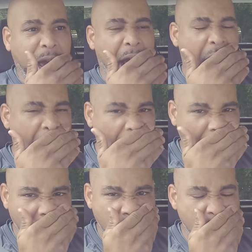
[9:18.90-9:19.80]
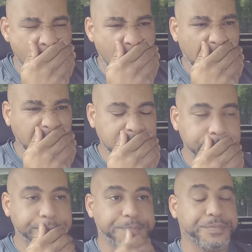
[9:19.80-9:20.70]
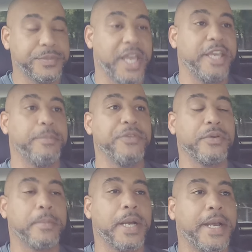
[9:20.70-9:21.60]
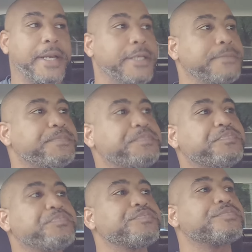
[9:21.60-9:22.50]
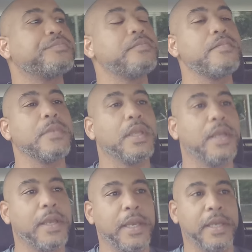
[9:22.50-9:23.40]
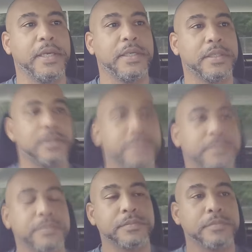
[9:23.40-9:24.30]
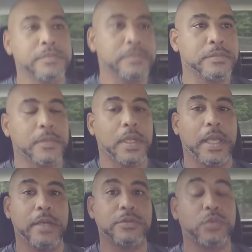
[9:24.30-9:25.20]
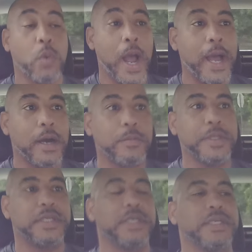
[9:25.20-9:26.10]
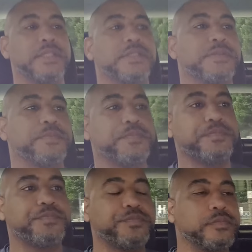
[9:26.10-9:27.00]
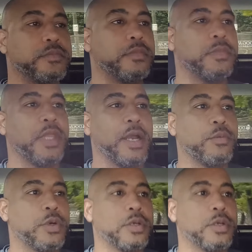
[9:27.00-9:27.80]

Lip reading: That hit me from behind. And it was wild because it